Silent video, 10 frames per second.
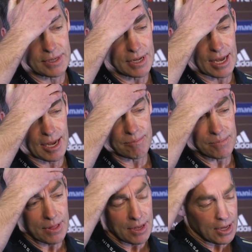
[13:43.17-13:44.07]
in
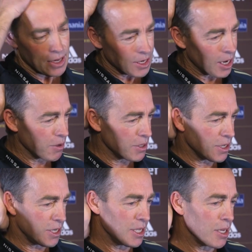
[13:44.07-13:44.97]

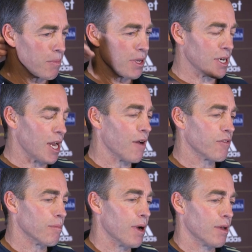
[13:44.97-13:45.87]
the immediate
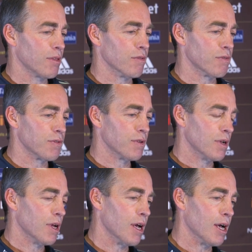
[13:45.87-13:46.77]
aftermath of
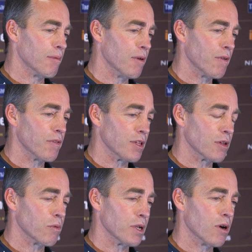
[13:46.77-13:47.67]
everything
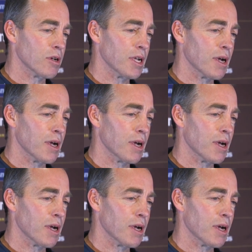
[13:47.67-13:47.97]
that went on,